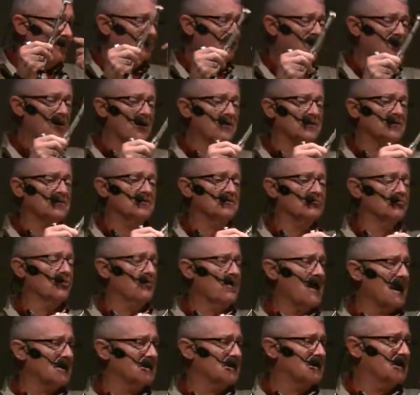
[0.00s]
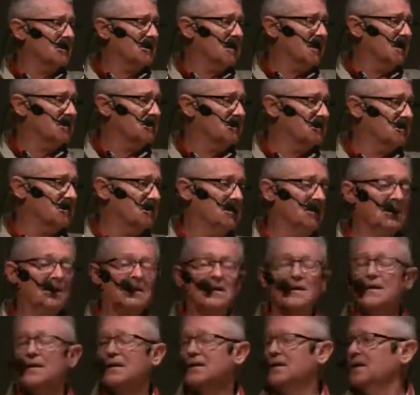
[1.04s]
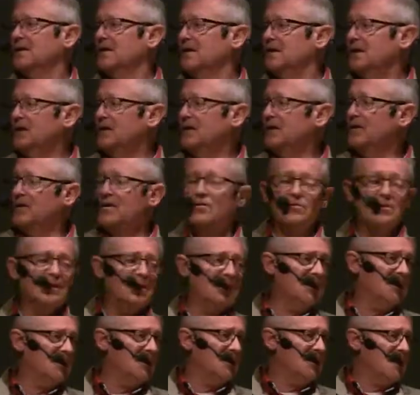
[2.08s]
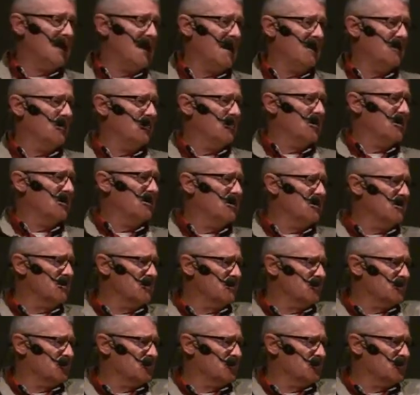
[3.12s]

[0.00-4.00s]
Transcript: Forstners were maxi cuts, you don't need anywhere near the